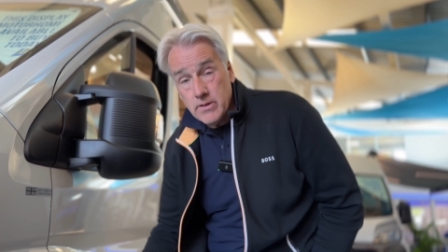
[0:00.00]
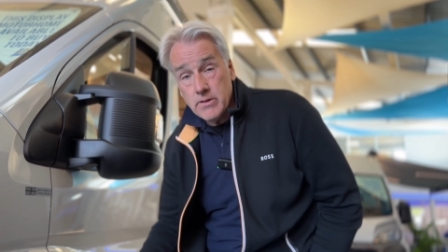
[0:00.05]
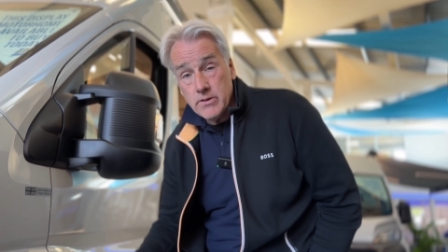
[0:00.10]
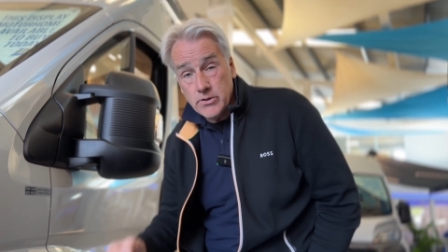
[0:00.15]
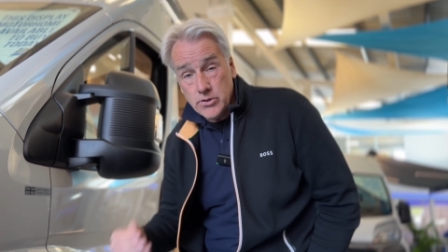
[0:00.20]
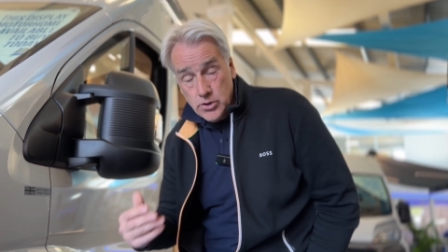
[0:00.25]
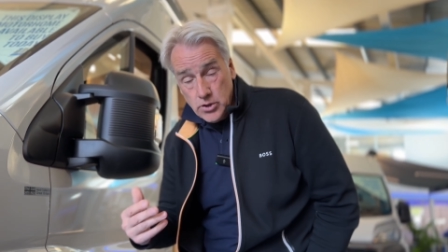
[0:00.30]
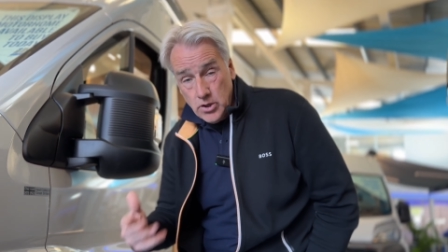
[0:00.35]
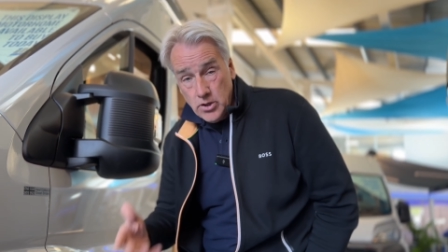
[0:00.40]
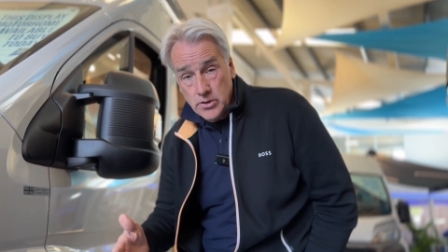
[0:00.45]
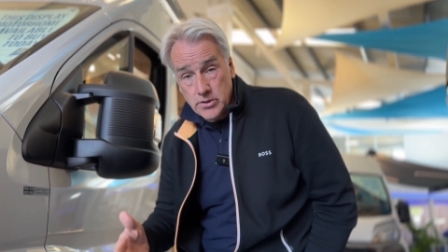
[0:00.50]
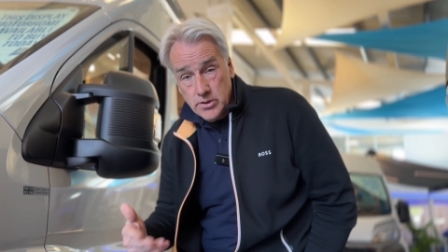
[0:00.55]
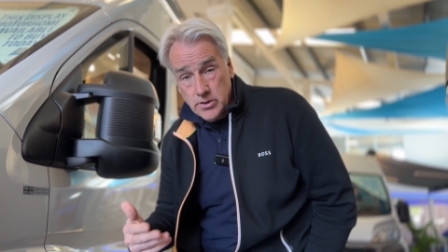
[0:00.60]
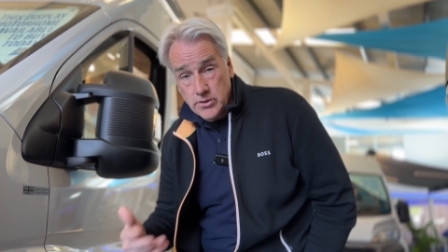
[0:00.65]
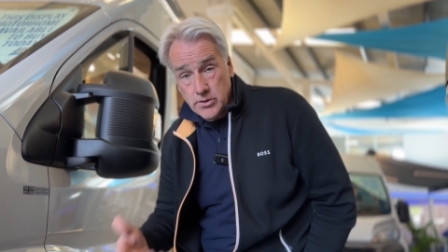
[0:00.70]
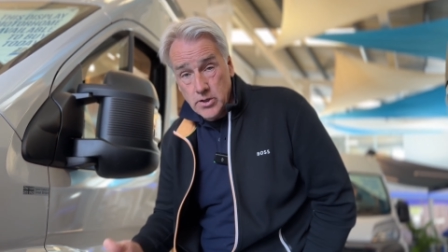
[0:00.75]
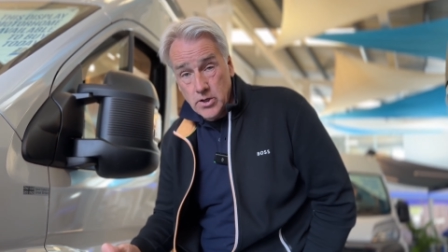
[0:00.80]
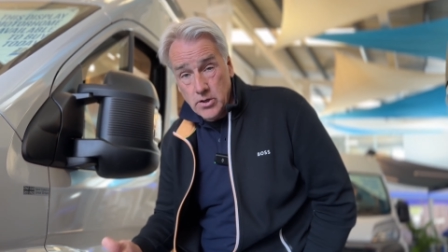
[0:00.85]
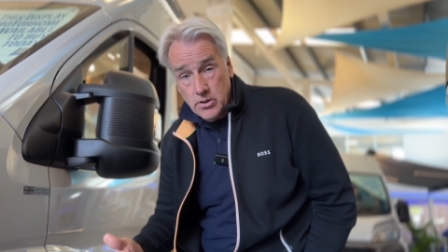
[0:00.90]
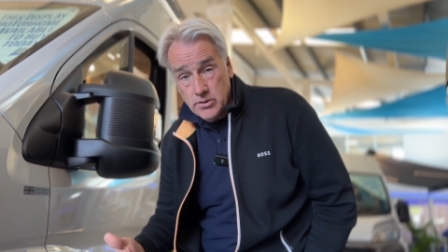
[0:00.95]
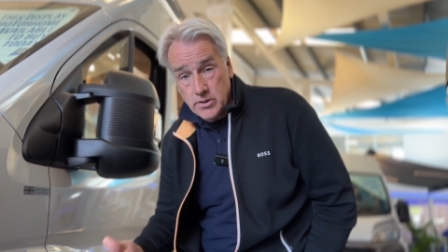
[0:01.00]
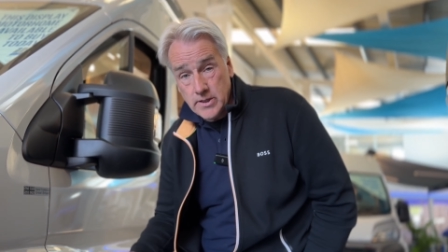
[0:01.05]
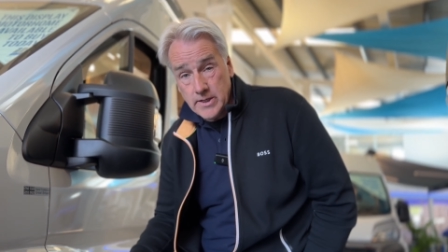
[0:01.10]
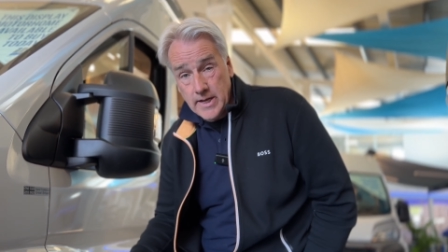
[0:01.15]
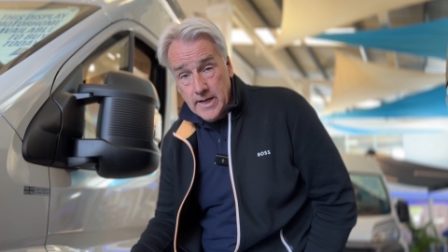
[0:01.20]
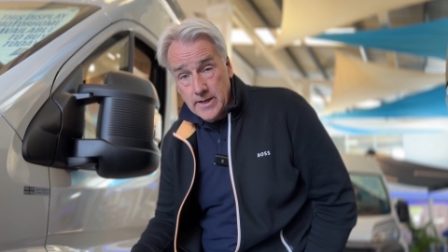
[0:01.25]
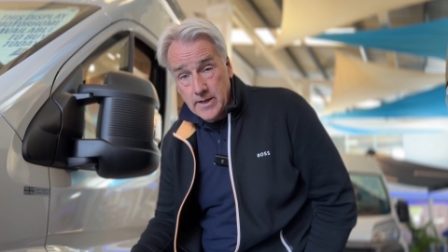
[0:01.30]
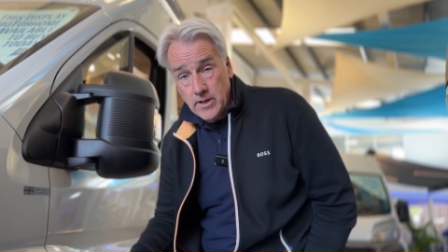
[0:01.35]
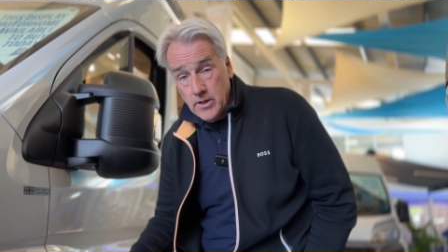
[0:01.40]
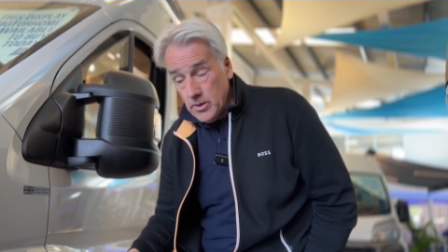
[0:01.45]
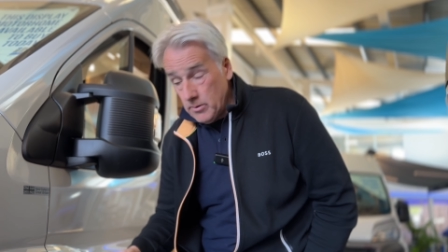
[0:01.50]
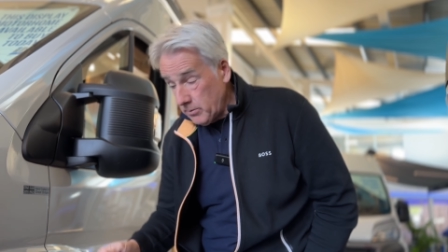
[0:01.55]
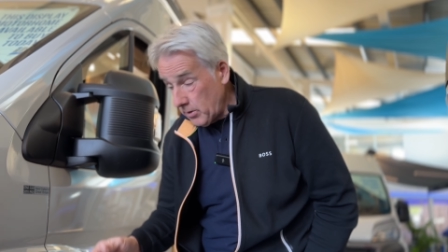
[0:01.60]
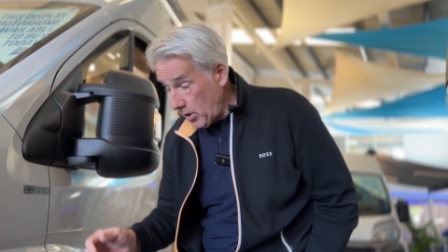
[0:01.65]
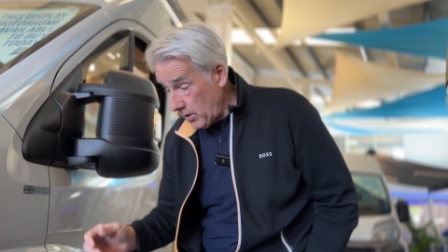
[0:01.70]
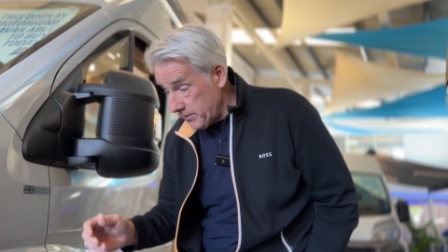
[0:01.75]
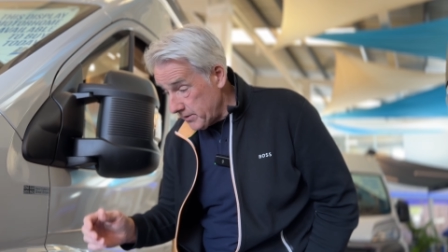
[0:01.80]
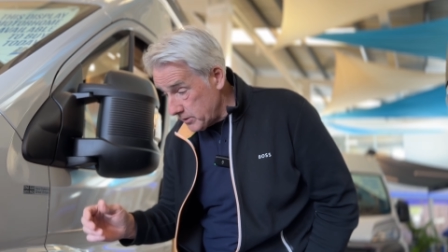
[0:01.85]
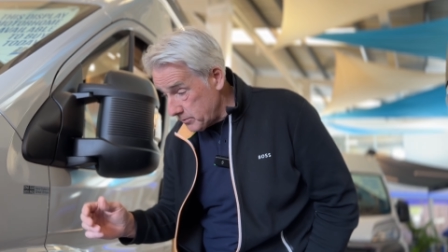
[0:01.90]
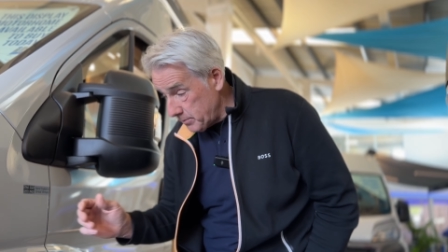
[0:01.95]
The choice is yours again. But
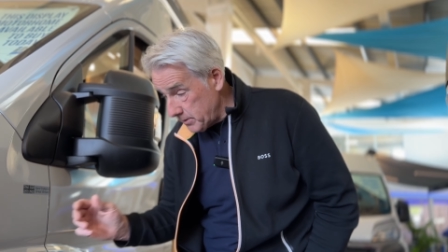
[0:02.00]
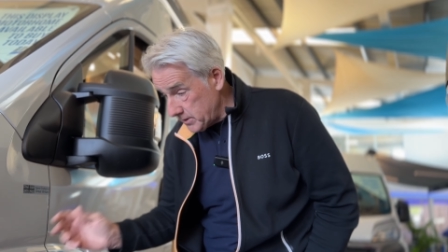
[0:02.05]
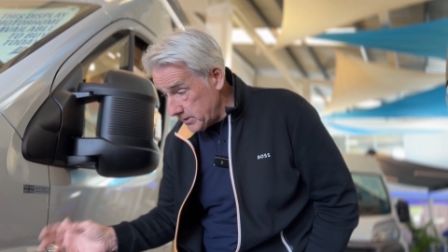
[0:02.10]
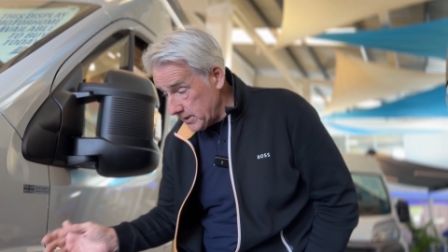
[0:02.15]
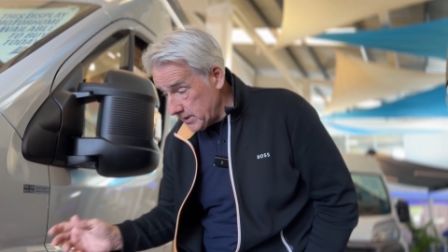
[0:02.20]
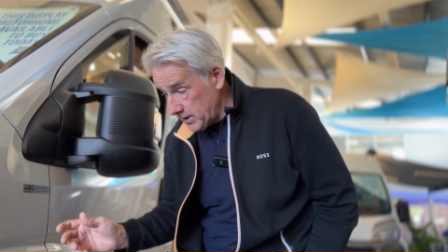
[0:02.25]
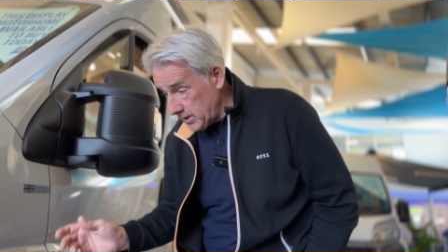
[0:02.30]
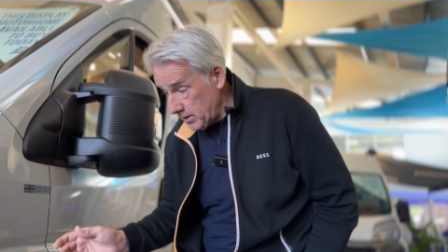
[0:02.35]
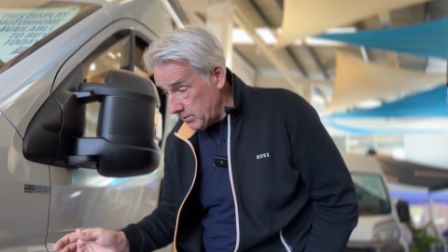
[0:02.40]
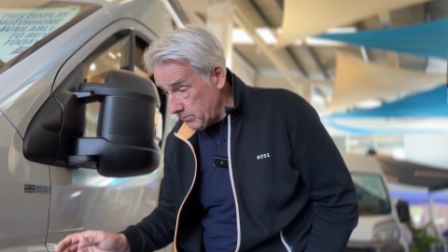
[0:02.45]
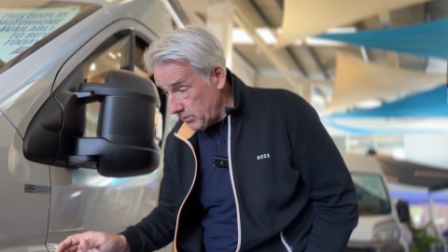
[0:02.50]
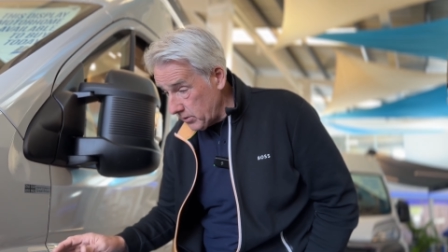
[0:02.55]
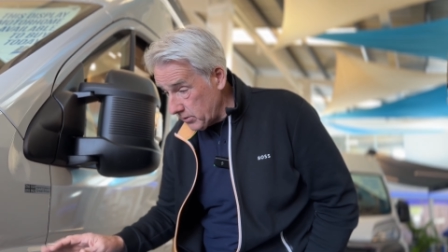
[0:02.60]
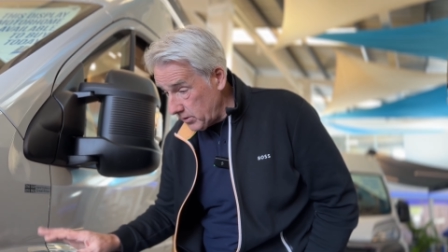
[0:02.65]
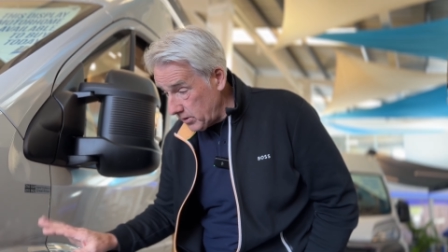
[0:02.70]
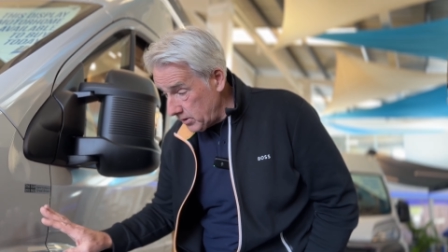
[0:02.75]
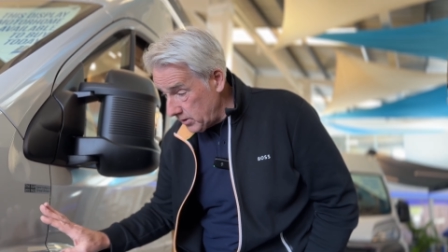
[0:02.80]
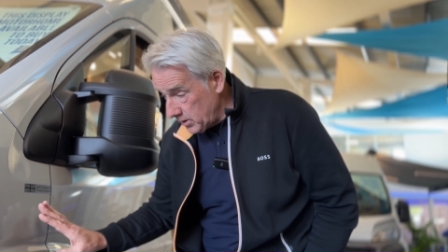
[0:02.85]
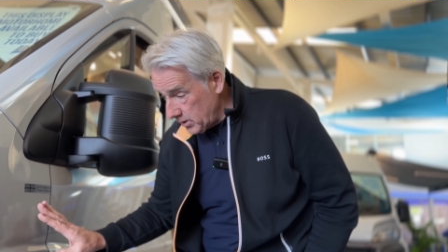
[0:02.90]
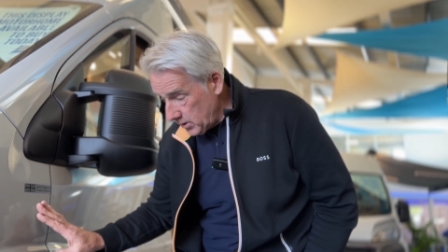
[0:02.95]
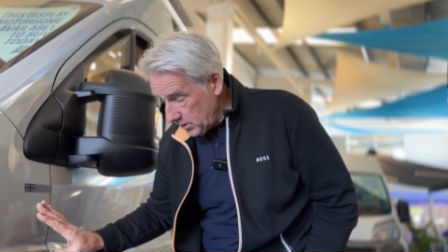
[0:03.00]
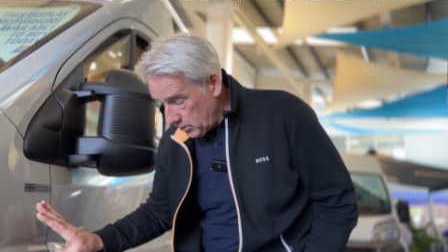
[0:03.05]
on this particular model,